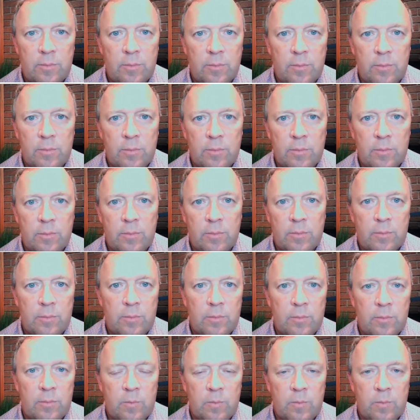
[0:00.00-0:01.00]

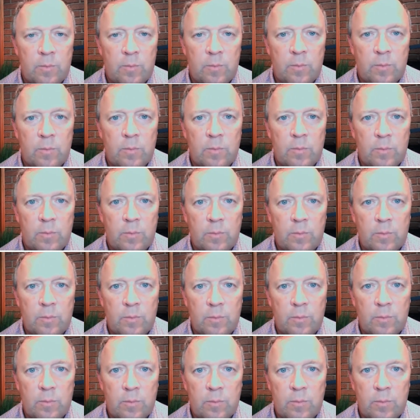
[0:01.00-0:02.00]

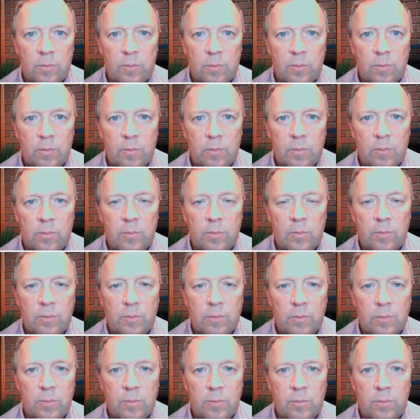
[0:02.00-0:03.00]

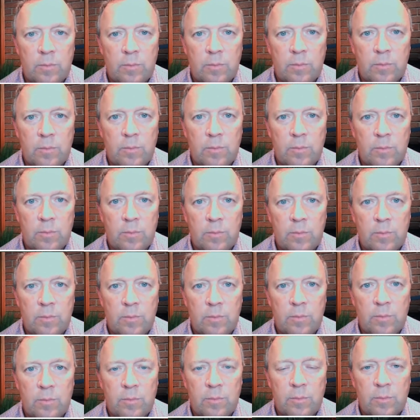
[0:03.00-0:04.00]

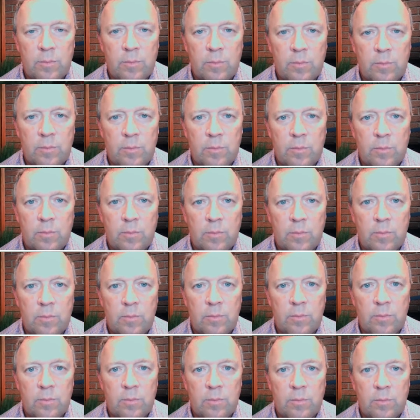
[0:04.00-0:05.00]

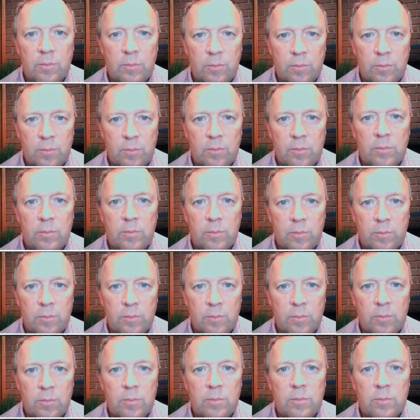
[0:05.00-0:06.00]

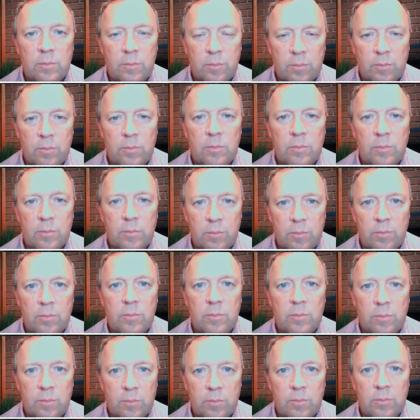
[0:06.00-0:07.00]

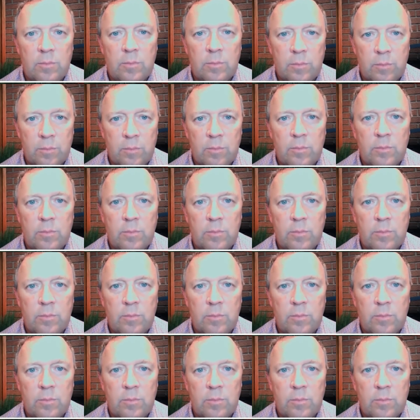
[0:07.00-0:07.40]
[no speech]